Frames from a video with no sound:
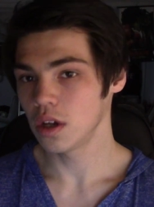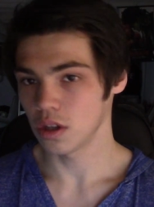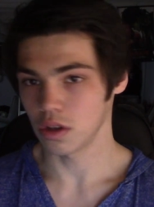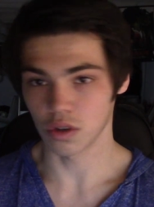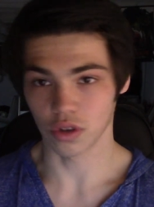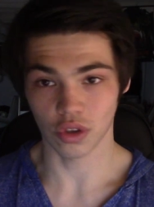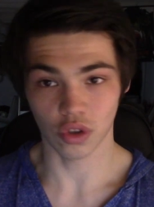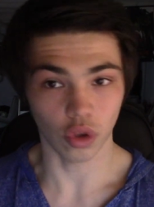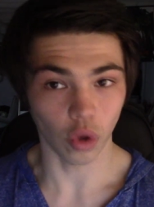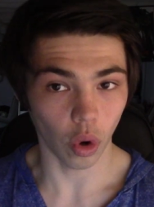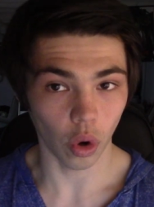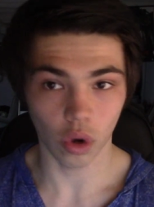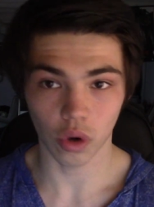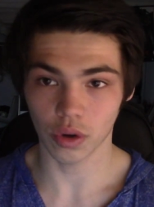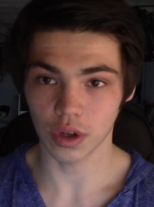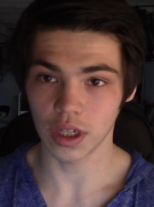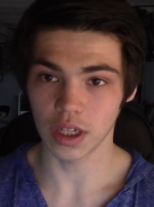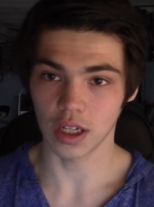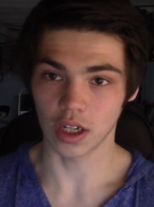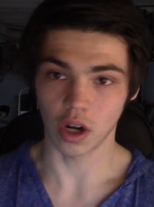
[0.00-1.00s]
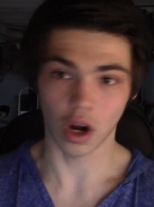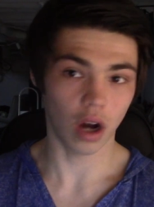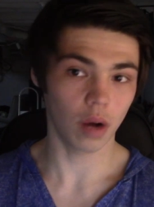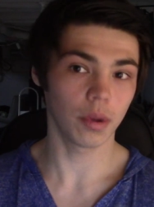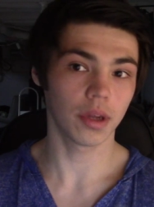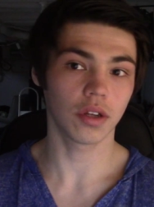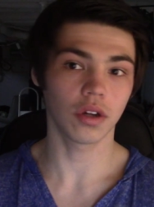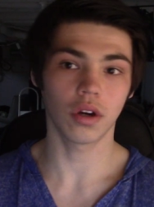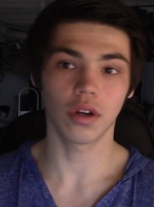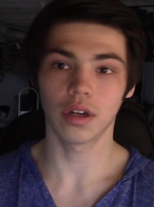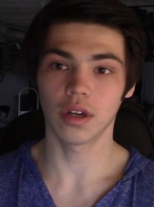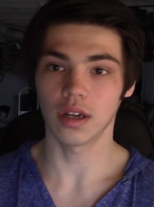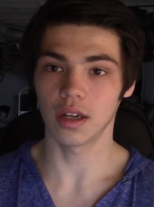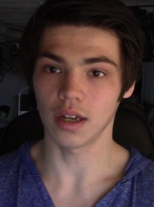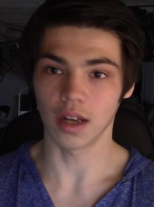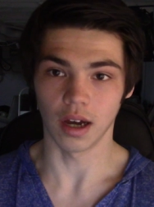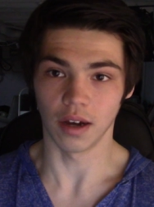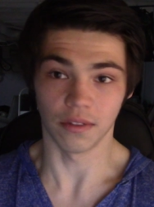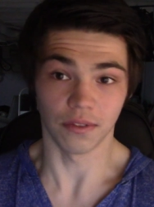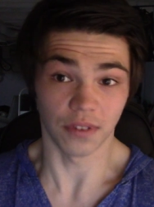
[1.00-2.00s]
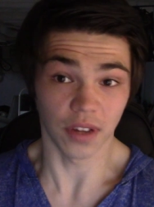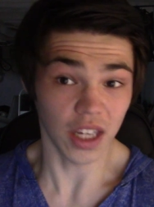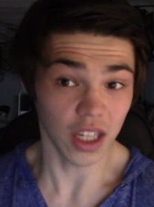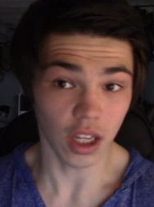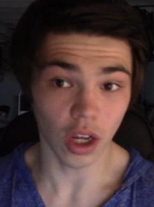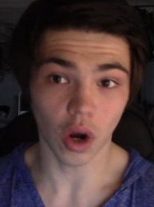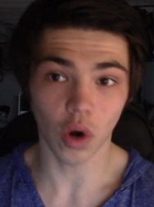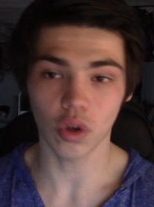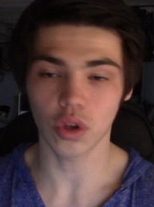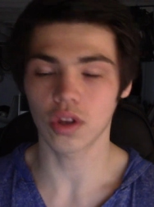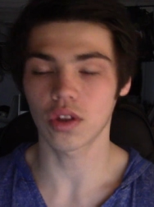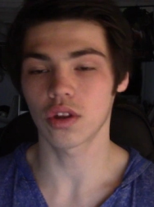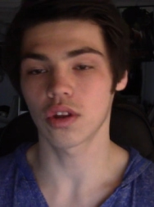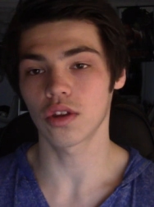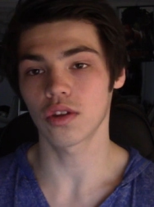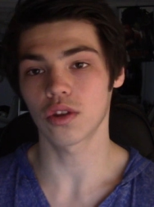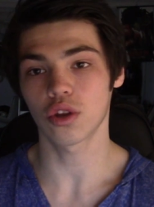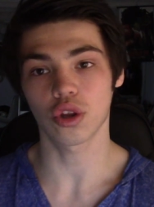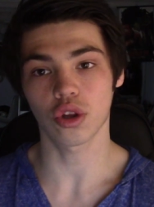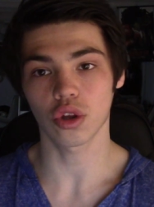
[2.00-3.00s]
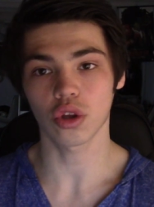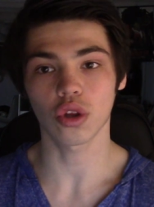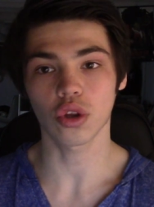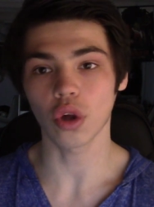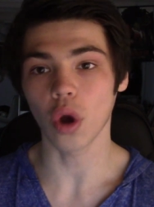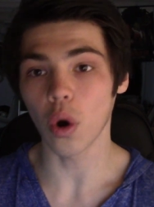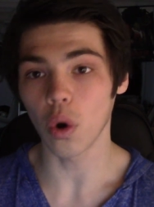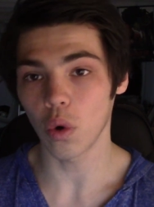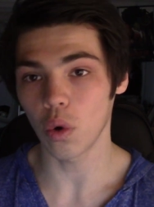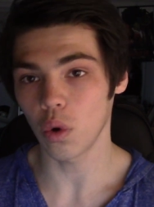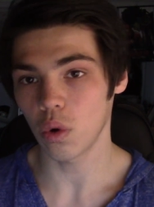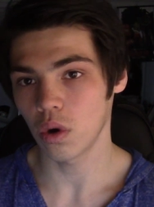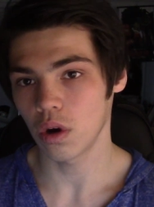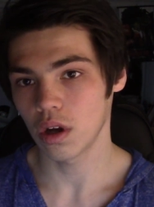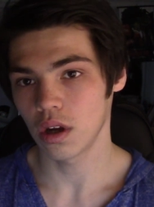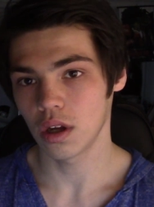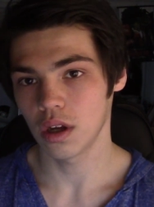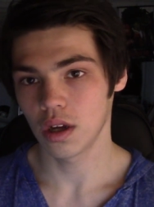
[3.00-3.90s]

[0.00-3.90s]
your story, comment on a video, just just show